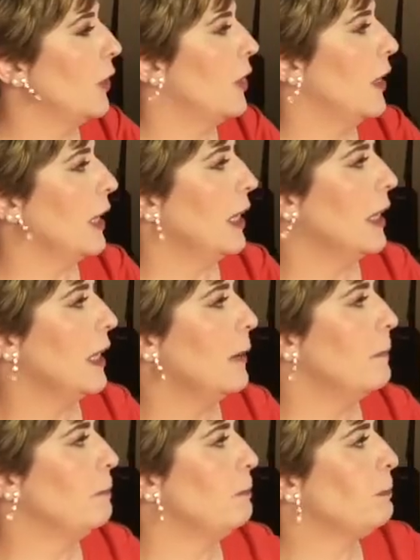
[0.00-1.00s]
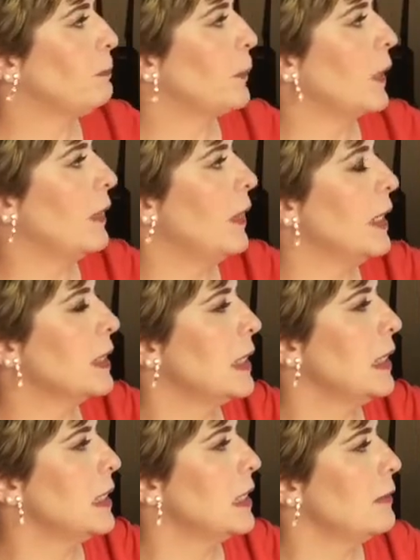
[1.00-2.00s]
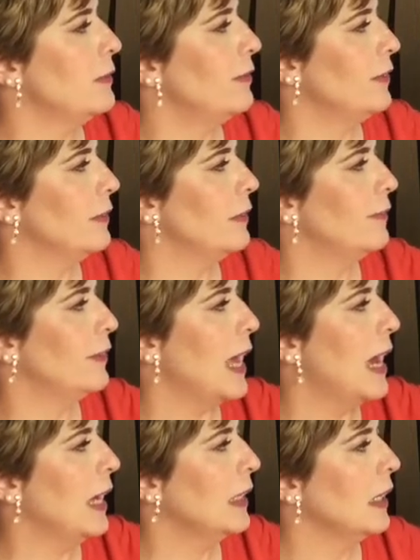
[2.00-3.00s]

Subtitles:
this little flag